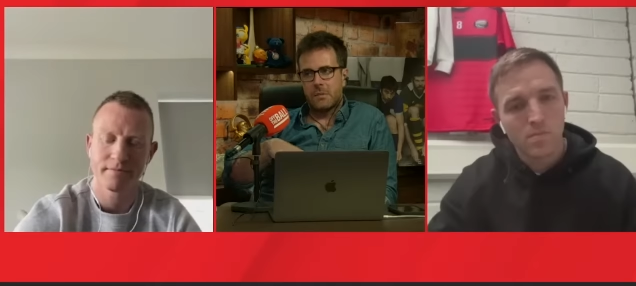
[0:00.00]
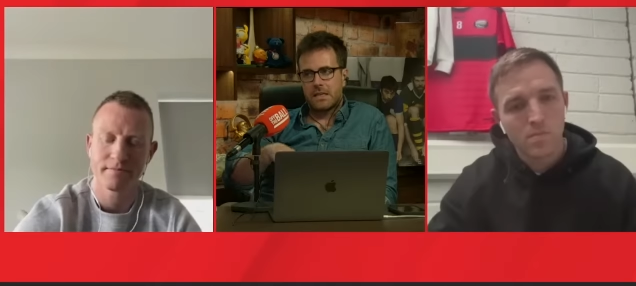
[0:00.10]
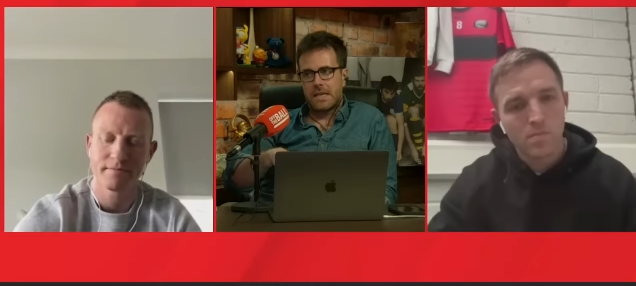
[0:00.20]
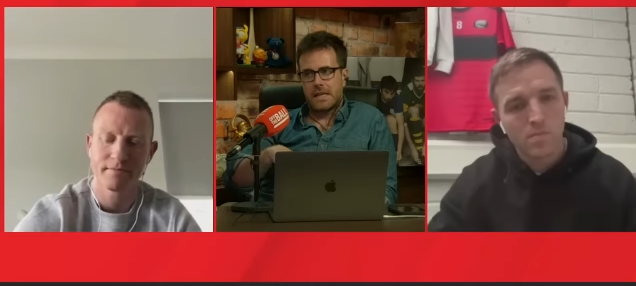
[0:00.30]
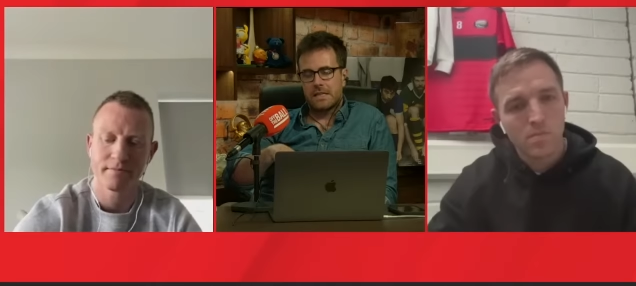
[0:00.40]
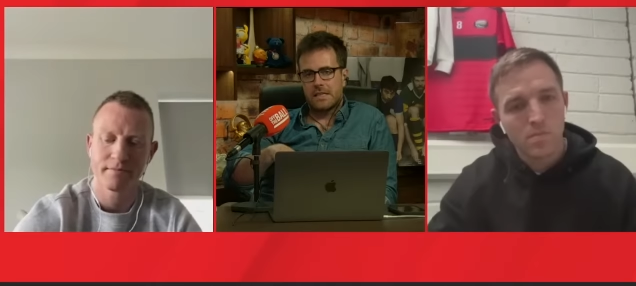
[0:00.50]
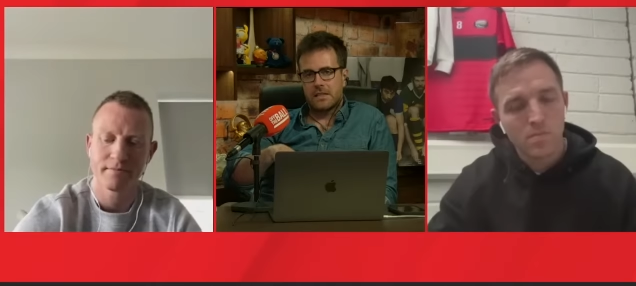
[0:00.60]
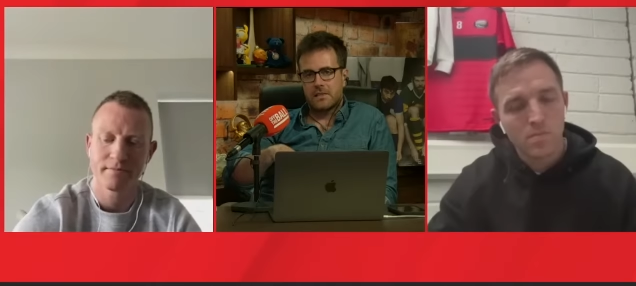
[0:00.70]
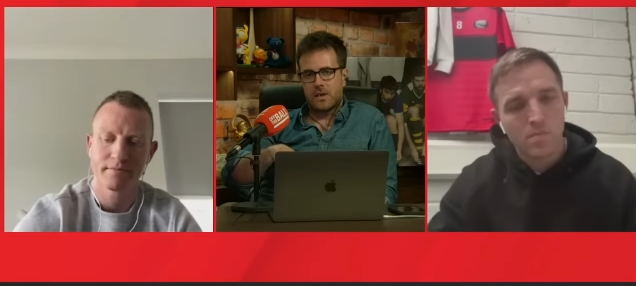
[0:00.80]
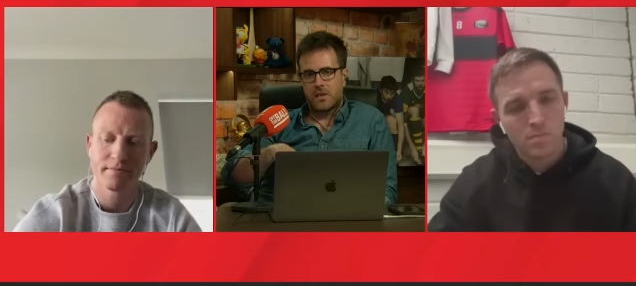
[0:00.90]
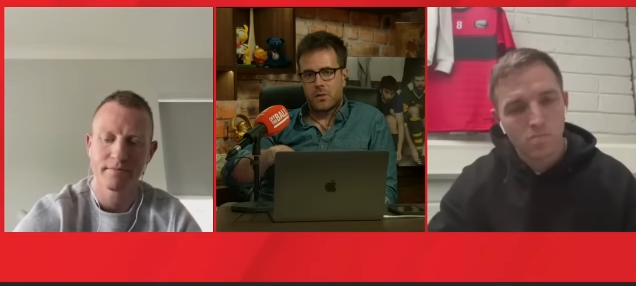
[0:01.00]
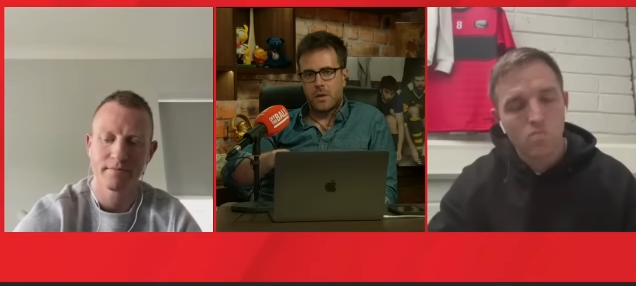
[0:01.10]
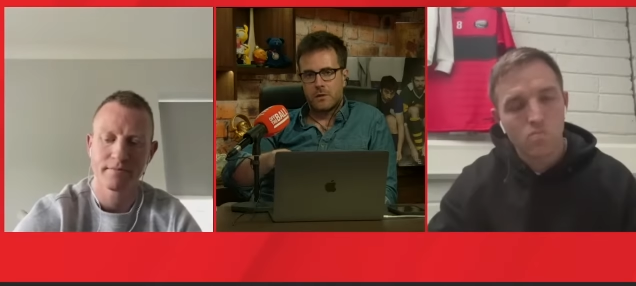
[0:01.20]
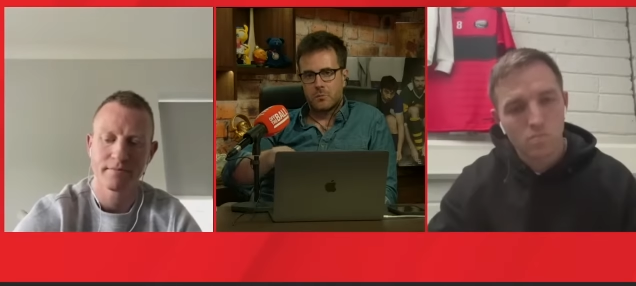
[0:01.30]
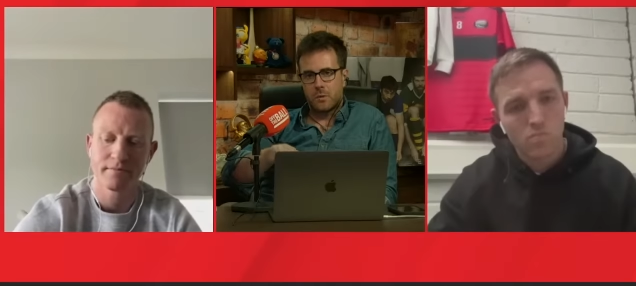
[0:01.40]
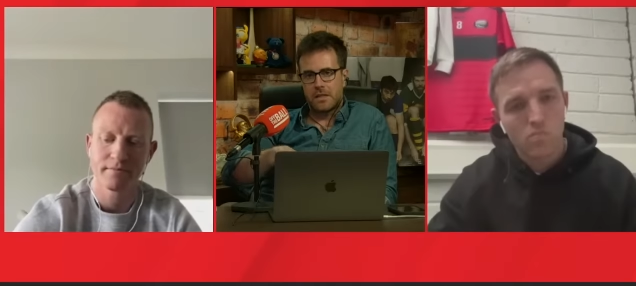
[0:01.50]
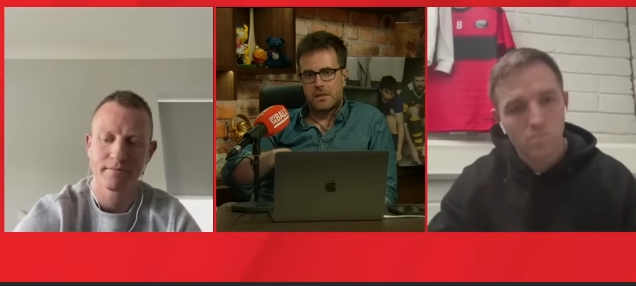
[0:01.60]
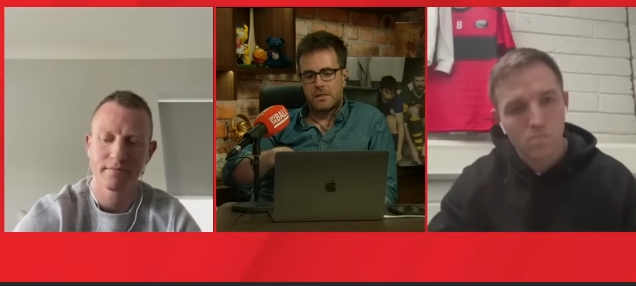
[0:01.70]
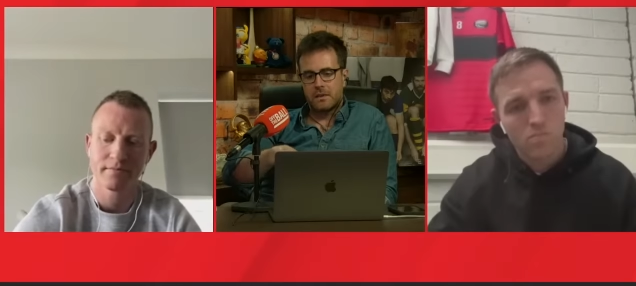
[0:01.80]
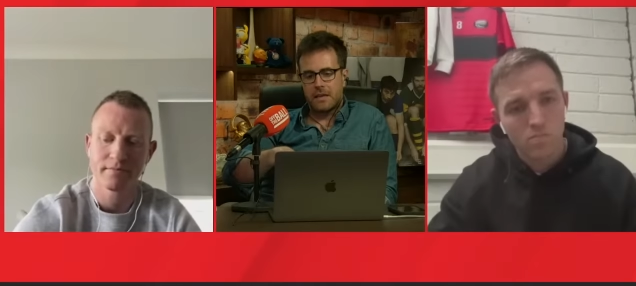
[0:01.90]
Speaker 1: mentality. It's not a go out and
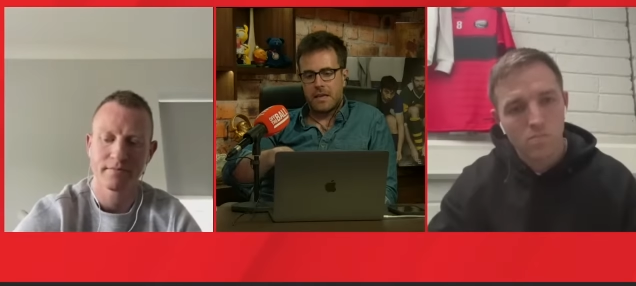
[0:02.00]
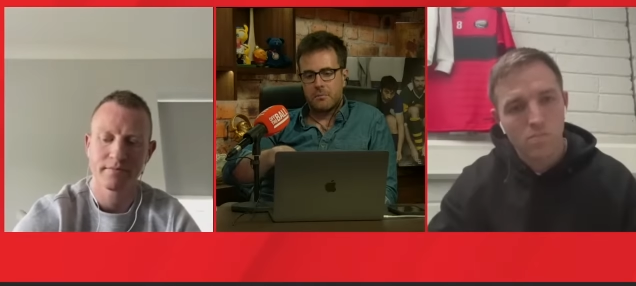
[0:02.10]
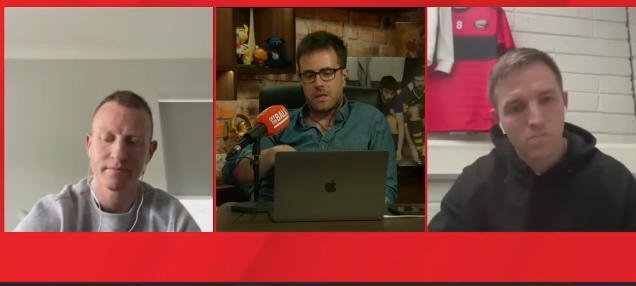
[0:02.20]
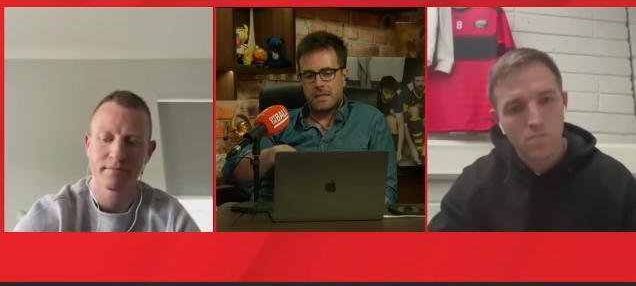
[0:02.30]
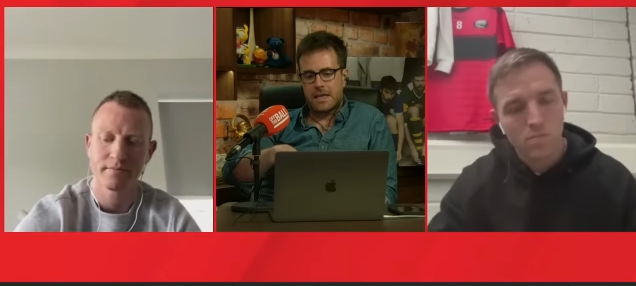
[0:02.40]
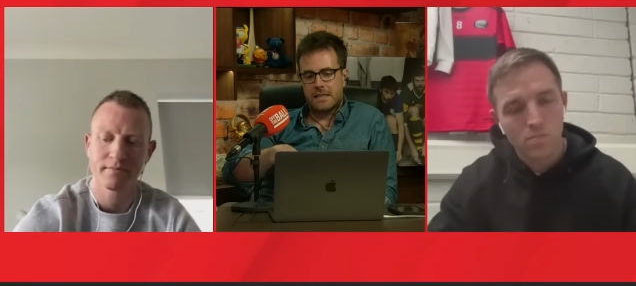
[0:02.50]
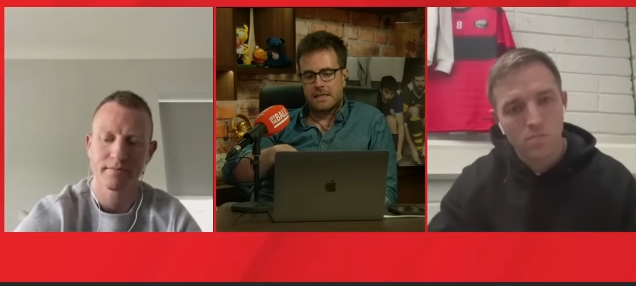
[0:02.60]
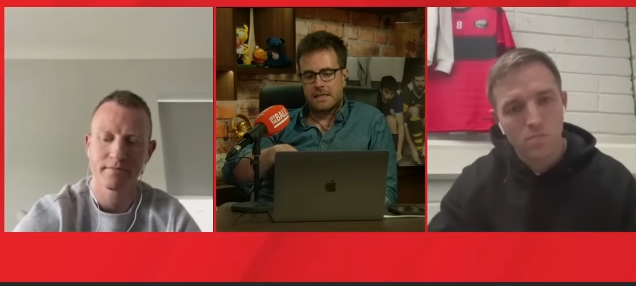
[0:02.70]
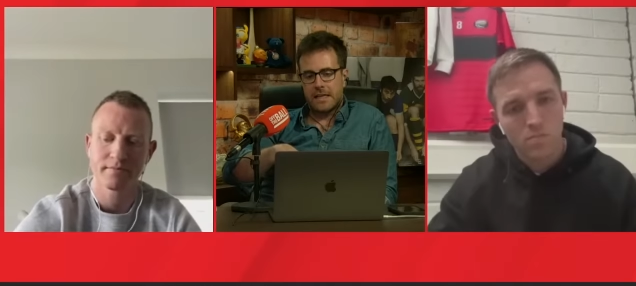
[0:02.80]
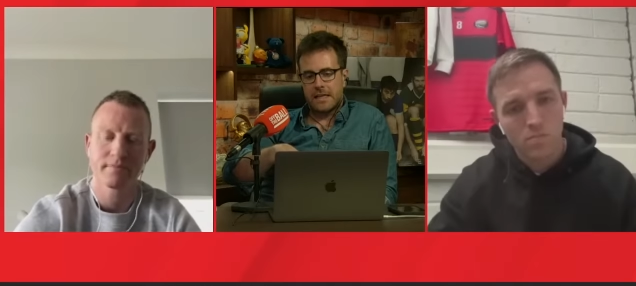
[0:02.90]
win the game mentality.